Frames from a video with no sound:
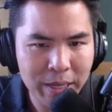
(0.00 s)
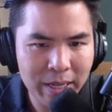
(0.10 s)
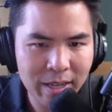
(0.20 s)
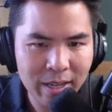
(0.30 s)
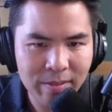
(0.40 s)

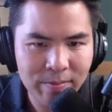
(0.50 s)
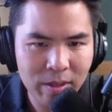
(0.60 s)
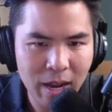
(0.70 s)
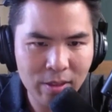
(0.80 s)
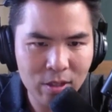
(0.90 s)
be
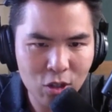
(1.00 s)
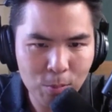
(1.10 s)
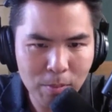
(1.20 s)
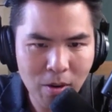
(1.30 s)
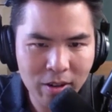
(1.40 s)
at the
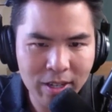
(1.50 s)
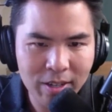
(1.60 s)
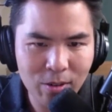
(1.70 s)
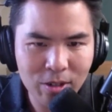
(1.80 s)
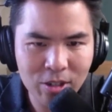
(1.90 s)

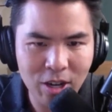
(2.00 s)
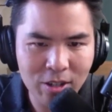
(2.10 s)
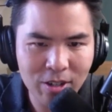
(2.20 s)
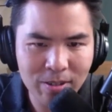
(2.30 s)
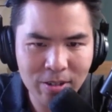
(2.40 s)
supermarket or
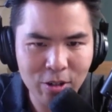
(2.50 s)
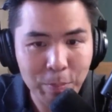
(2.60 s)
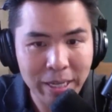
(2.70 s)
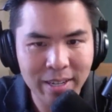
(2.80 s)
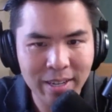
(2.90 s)
John could
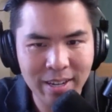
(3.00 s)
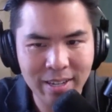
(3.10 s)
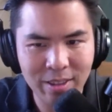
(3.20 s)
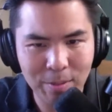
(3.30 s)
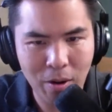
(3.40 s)
be
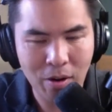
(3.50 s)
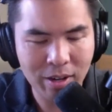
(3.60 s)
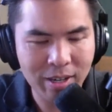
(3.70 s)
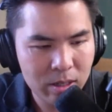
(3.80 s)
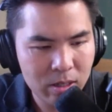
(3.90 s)
in the
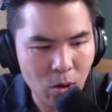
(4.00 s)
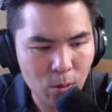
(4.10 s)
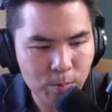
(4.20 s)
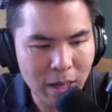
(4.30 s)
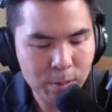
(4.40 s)
park.
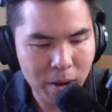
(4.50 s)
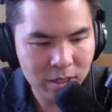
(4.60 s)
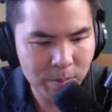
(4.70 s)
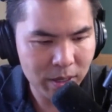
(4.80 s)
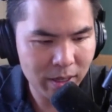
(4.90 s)
So that's
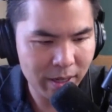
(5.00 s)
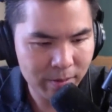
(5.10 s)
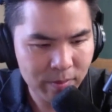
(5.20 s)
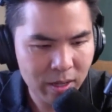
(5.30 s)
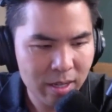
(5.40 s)

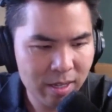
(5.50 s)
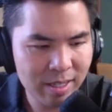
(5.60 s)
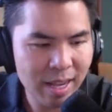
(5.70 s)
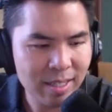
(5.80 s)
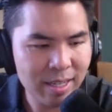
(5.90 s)
possibility.
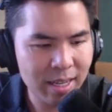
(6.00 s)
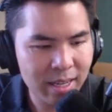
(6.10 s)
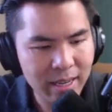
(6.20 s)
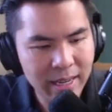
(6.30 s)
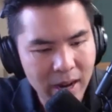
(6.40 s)

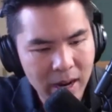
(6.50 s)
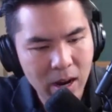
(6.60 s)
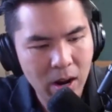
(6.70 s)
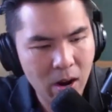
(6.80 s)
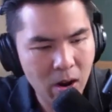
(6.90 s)
Necessity
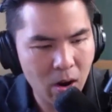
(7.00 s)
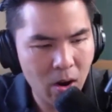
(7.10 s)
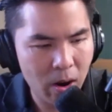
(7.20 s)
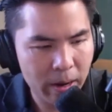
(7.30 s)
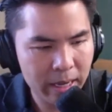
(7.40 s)

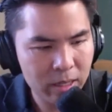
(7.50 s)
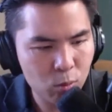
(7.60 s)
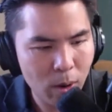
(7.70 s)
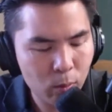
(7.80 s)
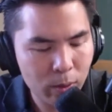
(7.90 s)

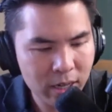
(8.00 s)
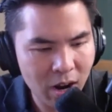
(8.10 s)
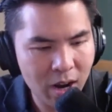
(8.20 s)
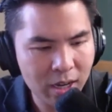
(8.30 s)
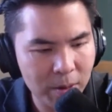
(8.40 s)
is when we
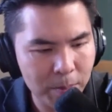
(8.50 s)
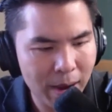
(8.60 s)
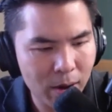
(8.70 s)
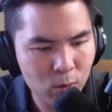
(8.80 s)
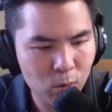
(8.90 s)
talk
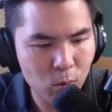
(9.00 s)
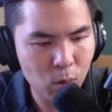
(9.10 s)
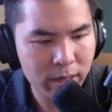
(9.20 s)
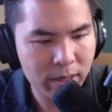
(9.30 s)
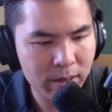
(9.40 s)
about
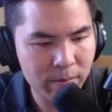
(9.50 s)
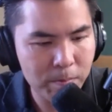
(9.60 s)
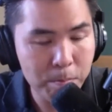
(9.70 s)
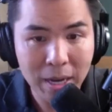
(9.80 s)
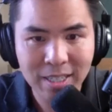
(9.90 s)
what
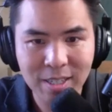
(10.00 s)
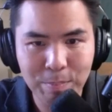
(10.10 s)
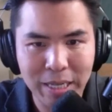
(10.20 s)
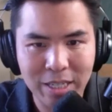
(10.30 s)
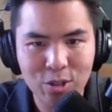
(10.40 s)
must
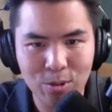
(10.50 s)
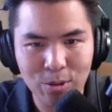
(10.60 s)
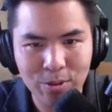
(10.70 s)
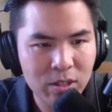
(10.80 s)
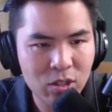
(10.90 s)
be
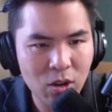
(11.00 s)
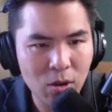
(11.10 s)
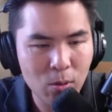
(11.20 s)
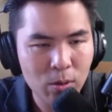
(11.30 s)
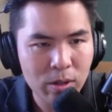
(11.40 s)
true.
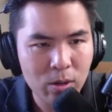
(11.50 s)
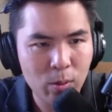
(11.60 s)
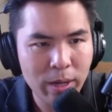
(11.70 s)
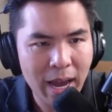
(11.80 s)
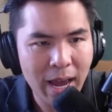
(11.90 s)
So
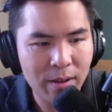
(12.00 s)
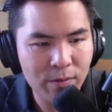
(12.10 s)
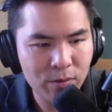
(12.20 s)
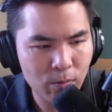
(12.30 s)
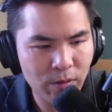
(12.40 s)
we
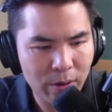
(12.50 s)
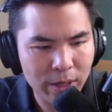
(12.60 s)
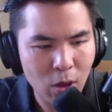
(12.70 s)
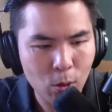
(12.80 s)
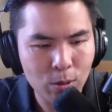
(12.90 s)
have
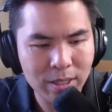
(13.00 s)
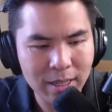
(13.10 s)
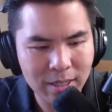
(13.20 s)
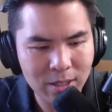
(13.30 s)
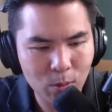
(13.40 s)
very local
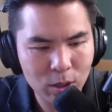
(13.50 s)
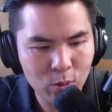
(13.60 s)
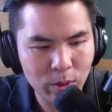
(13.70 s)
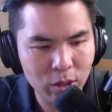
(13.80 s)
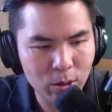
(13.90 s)
senses in
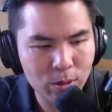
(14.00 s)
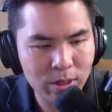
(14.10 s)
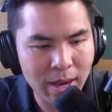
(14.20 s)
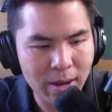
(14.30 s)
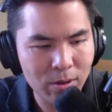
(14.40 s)
which we
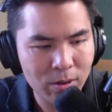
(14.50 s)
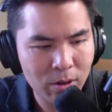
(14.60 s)
use that